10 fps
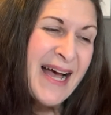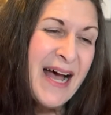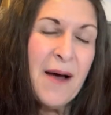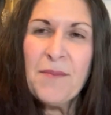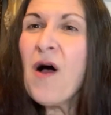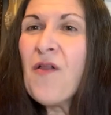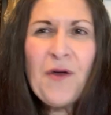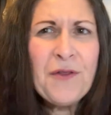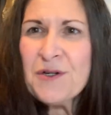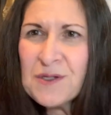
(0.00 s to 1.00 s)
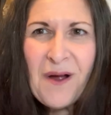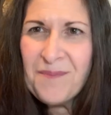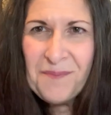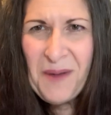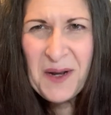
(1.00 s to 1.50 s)
um, although there's
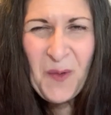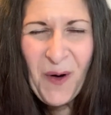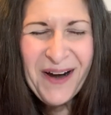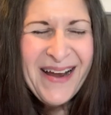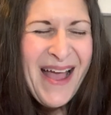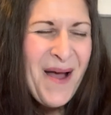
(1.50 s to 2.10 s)
many more.